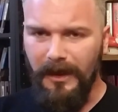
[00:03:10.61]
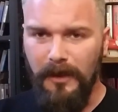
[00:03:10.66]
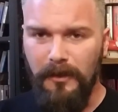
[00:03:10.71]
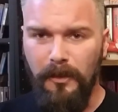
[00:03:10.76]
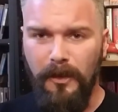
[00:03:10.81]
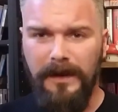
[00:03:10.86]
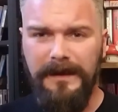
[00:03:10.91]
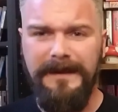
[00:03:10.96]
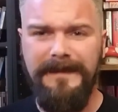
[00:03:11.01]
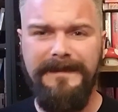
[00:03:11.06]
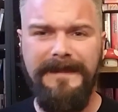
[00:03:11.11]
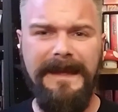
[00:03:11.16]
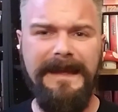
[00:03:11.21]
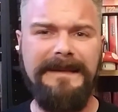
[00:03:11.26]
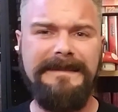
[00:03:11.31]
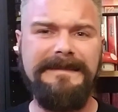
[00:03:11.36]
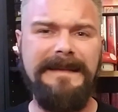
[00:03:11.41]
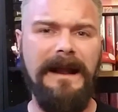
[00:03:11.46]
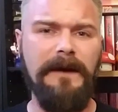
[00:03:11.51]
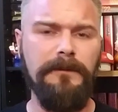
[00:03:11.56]
One of the
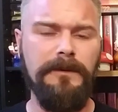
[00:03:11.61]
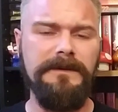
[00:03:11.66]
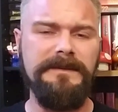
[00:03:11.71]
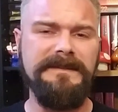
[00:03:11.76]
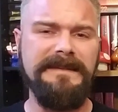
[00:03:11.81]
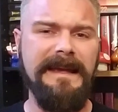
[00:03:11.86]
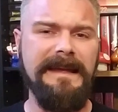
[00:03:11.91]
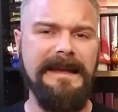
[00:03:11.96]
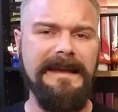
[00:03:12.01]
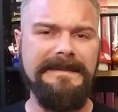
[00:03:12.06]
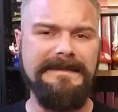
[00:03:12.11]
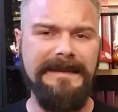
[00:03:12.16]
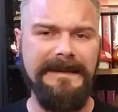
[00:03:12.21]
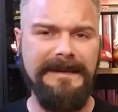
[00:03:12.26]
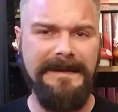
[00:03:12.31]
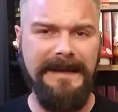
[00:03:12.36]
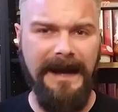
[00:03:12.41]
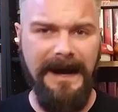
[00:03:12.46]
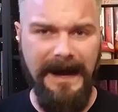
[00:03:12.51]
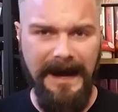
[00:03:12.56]
things that I will say is a
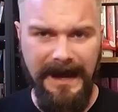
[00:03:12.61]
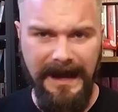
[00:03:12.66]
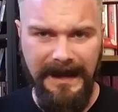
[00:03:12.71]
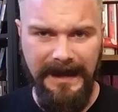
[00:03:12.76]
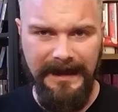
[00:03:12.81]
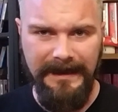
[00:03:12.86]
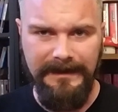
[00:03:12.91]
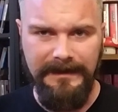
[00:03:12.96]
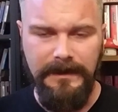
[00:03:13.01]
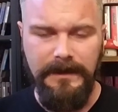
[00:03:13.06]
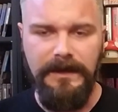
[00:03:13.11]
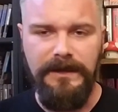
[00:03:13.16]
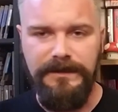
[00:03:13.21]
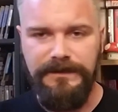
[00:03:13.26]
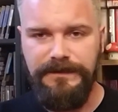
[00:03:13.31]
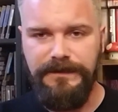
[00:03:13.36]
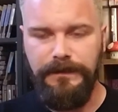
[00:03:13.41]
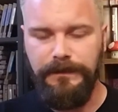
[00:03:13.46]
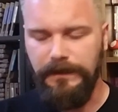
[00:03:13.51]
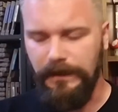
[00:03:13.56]
con
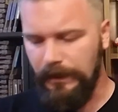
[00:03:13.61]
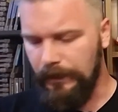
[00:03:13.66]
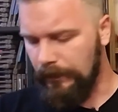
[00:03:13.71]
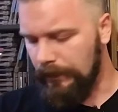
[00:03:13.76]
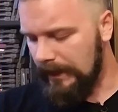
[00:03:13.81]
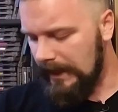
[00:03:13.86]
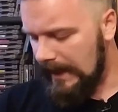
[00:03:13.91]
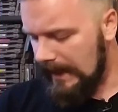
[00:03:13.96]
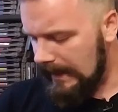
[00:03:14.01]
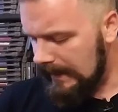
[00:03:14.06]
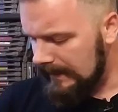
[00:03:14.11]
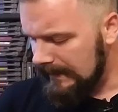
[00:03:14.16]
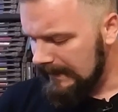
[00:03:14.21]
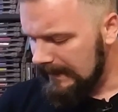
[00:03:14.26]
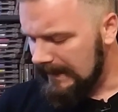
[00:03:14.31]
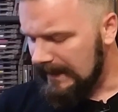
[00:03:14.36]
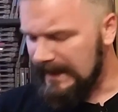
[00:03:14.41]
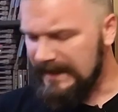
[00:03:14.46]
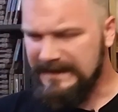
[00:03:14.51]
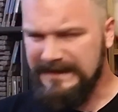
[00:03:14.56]
to the Ouya
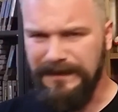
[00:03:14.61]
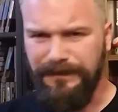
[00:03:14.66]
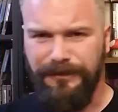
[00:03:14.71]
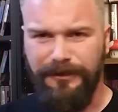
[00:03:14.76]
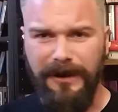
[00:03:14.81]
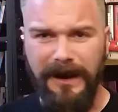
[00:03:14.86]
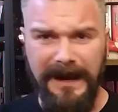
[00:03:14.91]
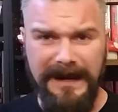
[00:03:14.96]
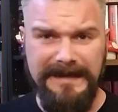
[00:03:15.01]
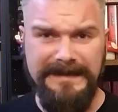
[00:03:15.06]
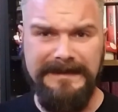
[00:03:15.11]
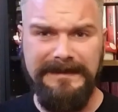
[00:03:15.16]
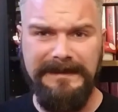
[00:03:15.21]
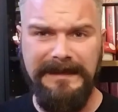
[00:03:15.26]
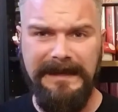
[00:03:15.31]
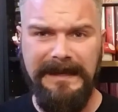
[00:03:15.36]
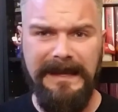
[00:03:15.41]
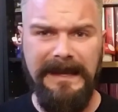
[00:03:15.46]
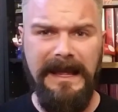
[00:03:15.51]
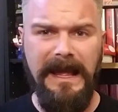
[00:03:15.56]
is
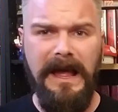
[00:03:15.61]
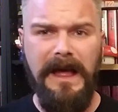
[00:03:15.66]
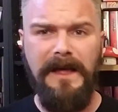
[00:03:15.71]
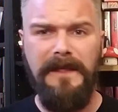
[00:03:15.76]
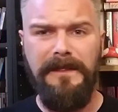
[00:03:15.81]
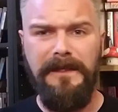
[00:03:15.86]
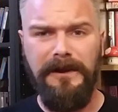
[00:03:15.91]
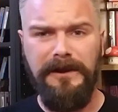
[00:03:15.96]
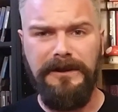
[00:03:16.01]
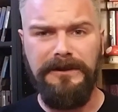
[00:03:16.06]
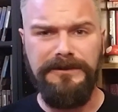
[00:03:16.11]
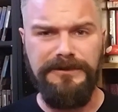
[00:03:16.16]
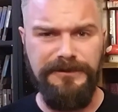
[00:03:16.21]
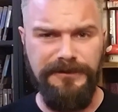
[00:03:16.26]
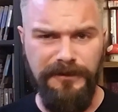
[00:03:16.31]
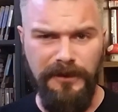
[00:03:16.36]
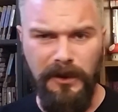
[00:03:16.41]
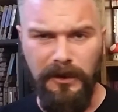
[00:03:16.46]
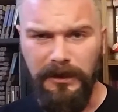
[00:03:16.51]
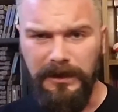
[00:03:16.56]
surprisingly the
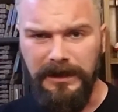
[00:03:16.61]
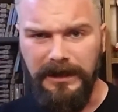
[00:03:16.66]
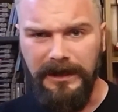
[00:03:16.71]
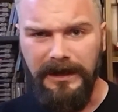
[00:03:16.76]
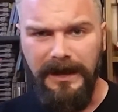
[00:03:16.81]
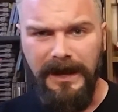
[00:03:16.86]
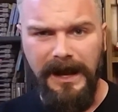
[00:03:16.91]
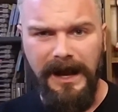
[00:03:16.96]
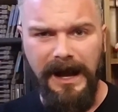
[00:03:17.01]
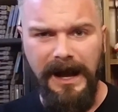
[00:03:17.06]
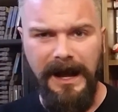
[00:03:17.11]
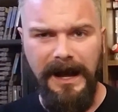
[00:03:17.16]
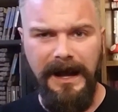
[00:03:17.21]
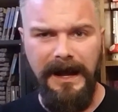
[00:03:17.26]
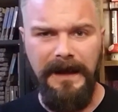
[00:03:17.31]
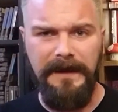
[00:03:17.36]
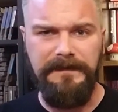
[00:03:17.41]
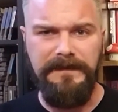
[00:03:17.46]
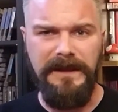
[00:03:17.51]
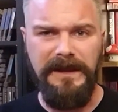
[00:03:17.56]
controller.
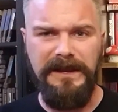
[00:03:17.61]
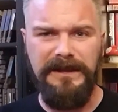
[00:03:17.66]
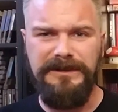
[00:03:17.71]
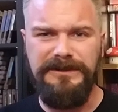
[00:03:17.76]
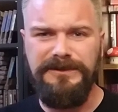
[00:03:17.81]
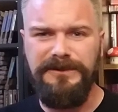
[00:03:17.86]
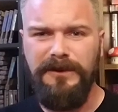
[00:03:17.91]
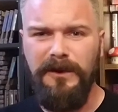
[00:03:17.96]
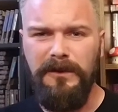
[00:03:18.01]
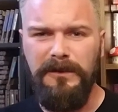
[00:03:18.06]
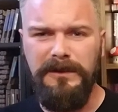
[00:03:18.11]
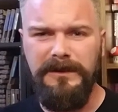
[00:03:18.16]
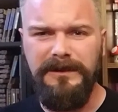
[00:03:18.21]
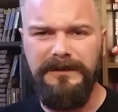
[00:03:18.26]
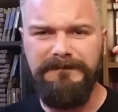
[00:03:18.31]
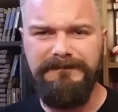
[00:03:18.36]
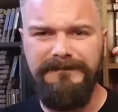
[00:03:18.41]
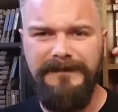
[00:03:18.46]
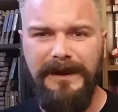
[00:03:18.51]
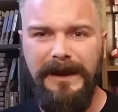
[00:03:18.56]
The
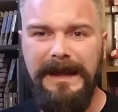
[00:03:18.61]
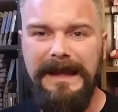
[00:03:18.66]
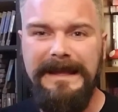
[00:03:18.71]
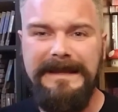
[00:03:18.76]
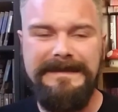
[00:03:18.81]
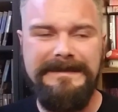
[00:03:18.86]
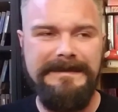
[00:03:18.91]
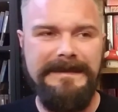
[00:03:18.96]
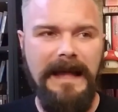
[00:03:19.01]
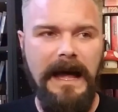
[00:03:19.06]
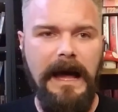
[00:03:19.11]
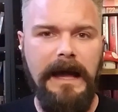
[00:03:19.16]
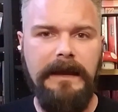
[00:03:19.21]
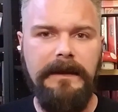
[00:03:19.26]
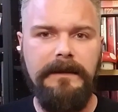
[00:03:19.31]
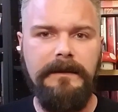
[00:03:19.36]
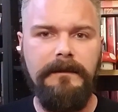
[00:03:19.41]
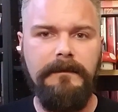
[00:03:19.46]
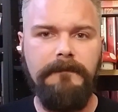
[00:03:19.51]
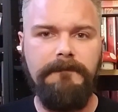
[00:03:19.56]
controller is
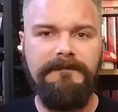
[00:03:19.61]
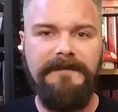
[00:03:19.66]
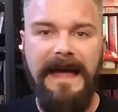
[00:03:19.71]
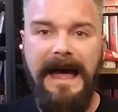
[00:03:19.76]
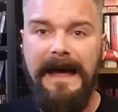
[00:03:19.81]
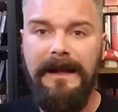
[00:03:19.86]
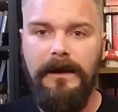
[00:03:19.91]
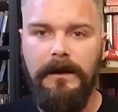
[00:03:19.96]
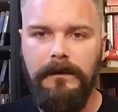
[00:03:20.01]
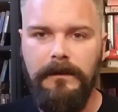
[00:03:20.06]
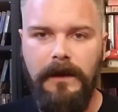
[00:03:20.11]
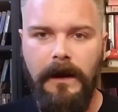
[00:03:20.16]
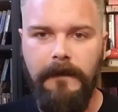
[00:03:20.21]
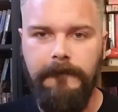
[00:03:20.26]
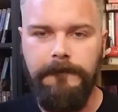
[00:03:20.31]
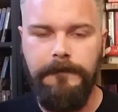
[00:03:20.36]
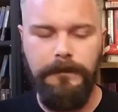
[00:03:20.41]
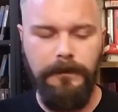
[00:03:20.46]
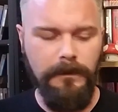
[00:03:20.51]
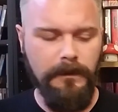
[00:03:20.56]
not that
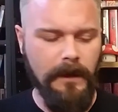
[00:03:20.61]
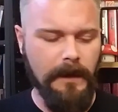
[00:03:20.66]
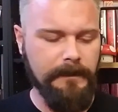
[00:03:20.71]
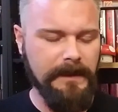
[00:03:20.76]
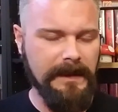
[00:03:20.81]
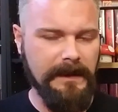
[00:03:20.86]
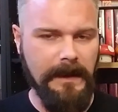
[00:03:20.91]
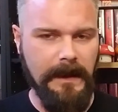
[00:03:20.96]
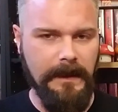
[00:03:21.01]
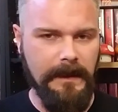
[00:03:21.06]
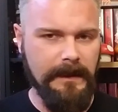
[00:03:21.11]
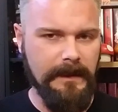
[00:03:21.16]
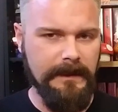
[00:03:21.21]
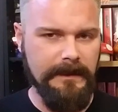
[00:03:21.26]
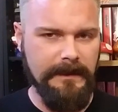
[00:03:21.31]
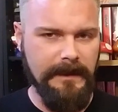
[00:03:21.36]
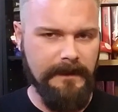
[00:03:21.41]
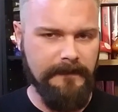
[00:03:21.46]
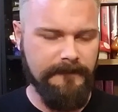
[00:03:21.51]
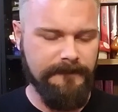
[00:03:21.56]
uncomfortable. I mean,
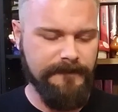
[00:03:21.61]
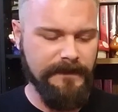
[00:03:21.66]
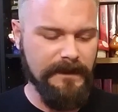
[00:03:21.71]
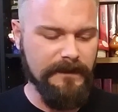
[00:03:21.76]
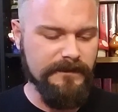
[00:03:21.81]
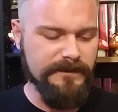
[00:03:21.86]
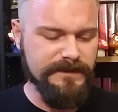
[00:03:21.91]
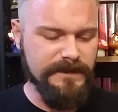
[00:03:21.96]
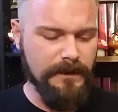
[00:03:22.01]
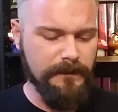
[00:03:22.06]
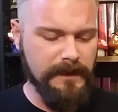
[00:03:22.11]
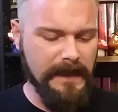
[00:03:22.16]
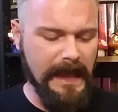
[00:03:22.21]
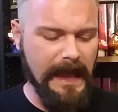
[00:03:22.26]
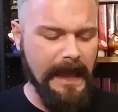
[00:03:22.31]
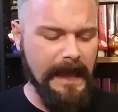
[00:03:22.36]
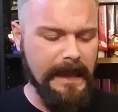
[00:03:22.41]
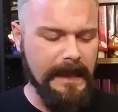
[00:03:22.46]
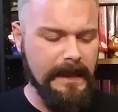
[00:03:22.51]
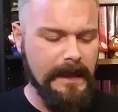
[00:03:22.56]
it feels
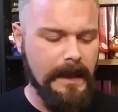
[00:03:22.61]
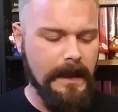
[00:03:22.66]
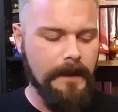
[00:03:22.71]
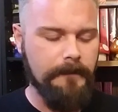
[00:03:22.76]
okay.